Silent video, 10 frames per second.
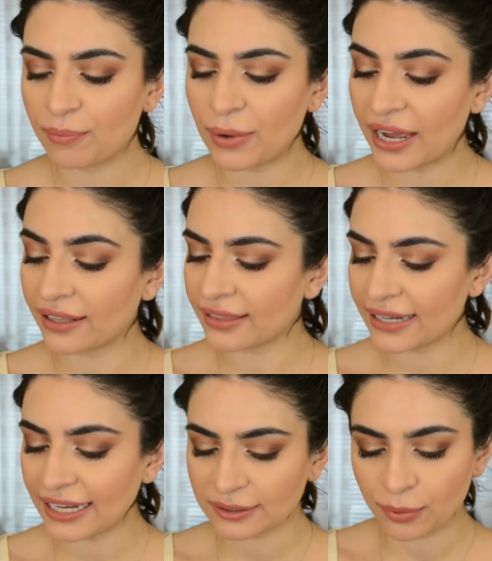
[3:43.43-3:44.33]
But the
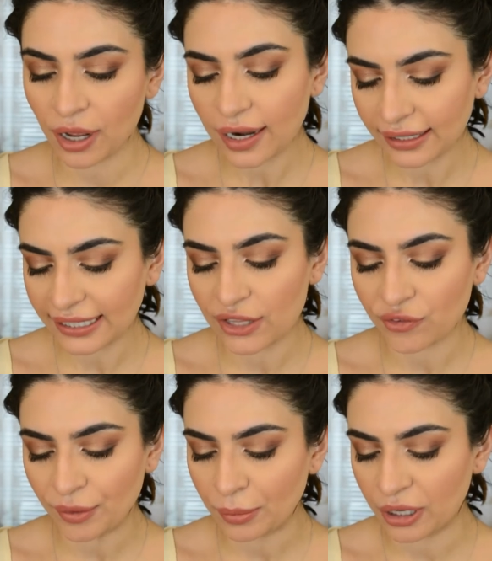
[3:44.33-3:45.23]
next product is
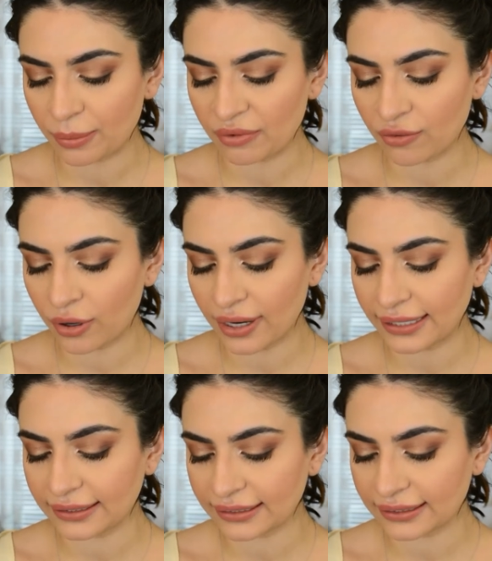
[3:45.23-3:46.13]
from Herbivore
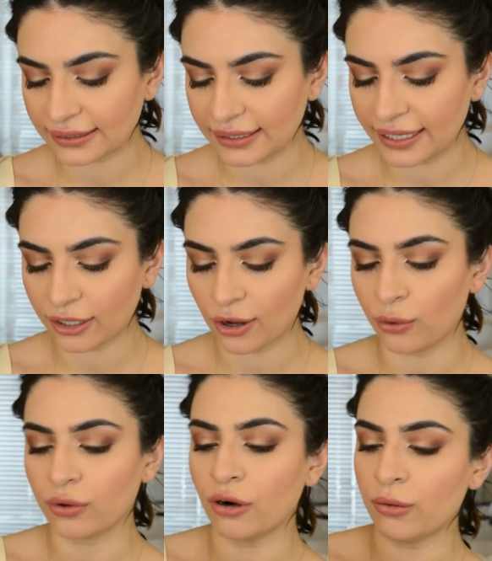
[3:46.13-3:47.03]
and this is the
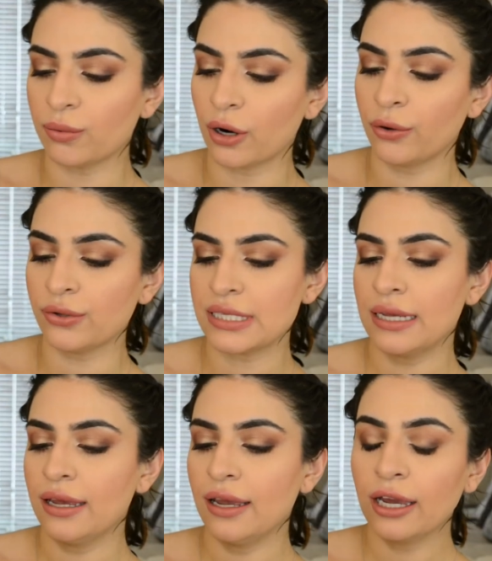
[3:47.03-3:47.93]
Coco Rose
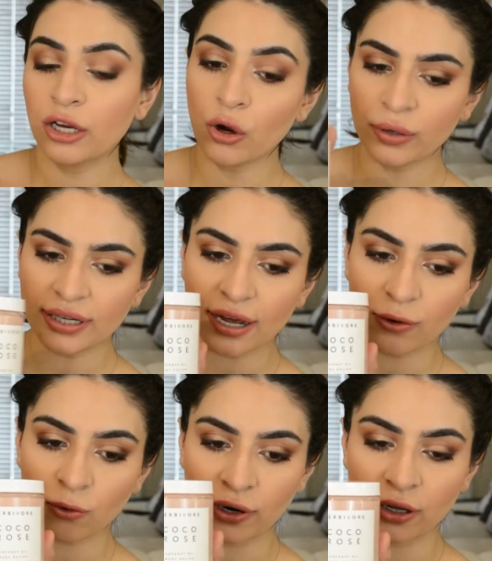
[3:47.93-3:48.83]
Coconut
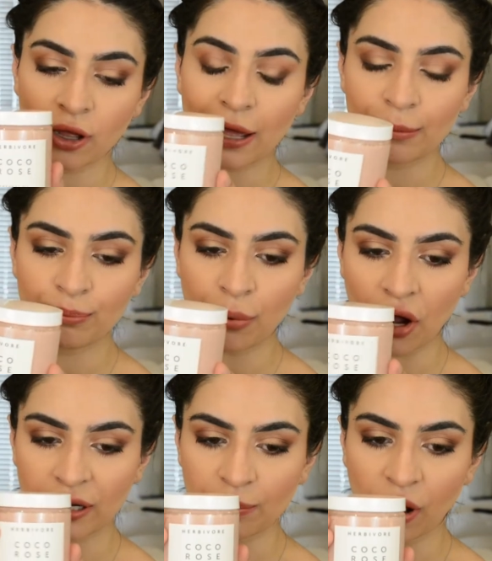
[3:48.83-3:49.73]
Oil
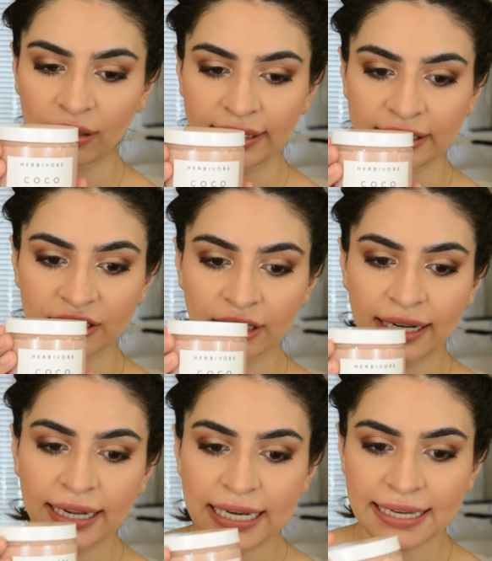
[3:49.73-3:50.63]
Body Polish.
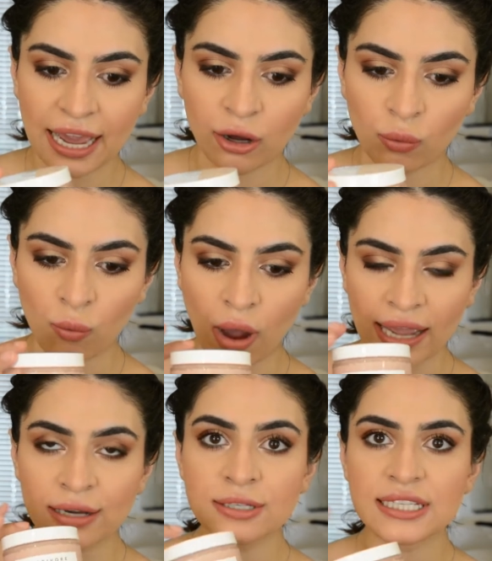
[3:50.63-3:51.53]
Now,
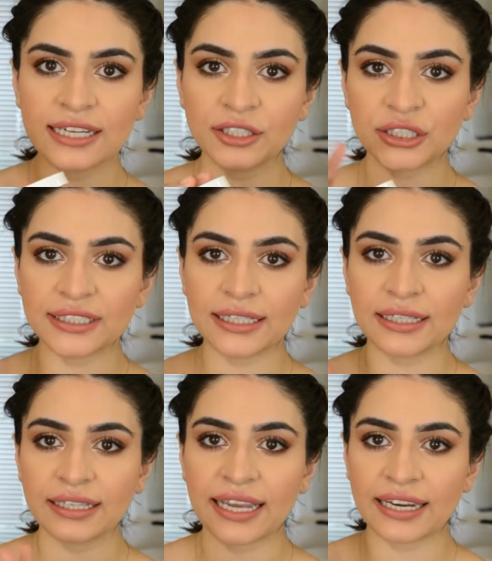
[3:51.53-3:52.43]
why I was interested
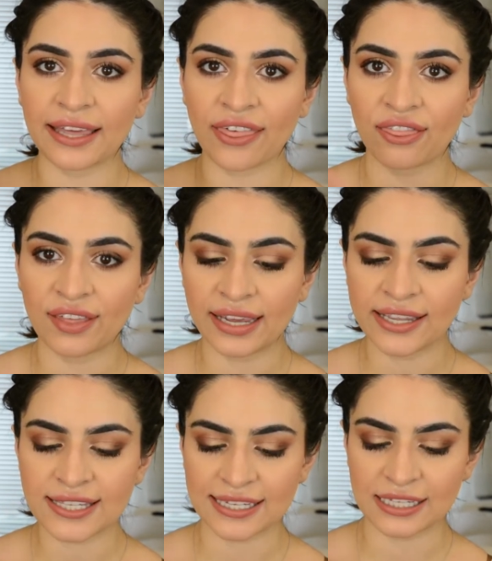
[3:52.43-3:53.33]
in getting
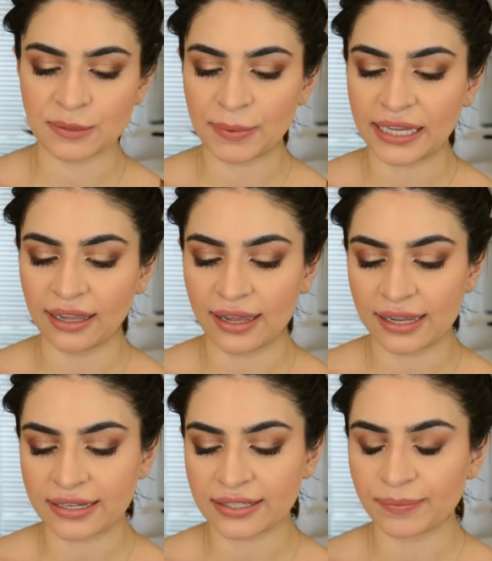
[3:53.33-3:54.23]
this is
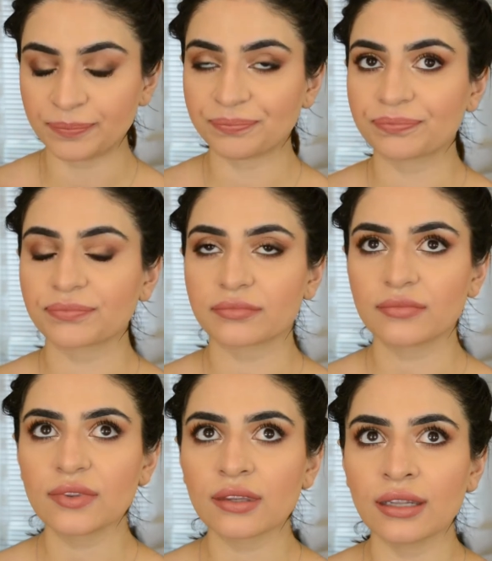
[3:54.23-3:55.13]
because
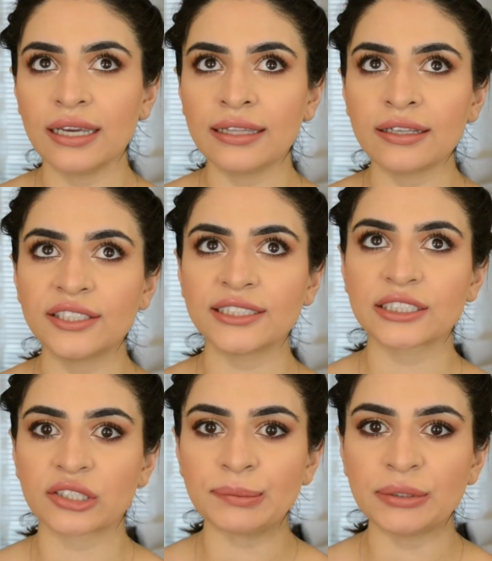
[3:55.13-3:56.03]
in the
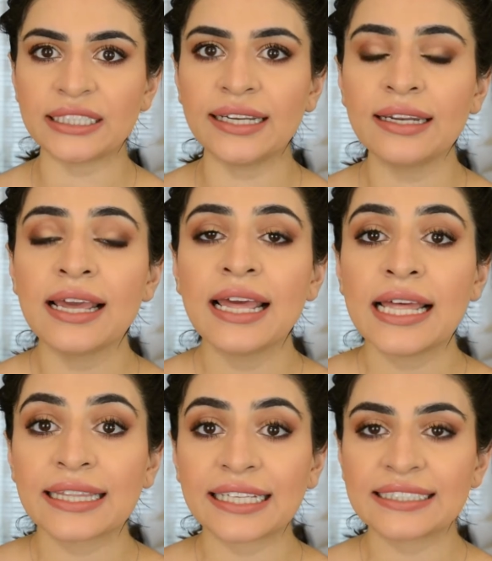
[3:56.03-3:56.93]
description,
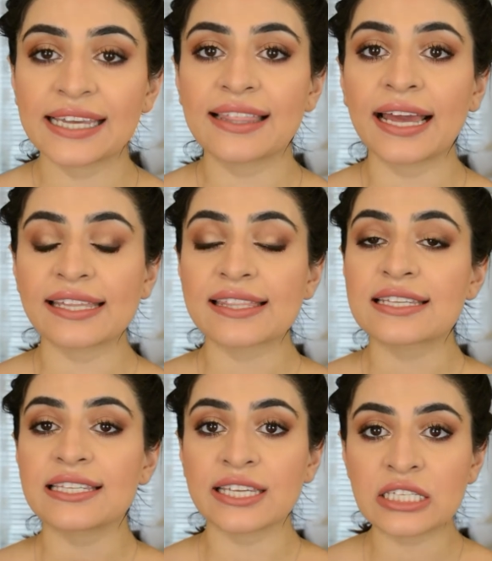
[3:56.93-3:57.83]
they say that
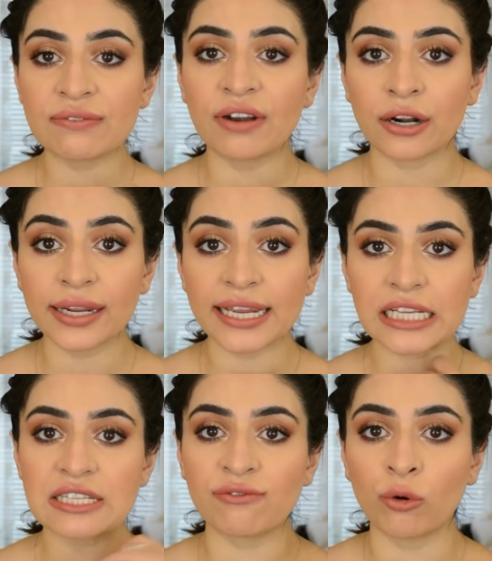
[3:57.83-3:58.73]
this is very
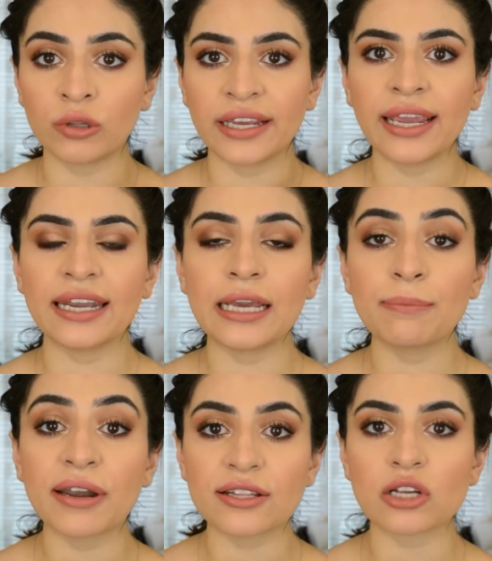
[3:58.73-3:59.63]
exfoliating,
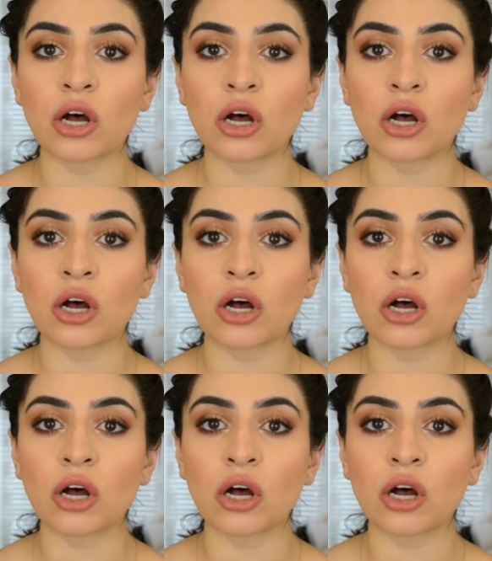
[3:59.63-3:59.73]
but it's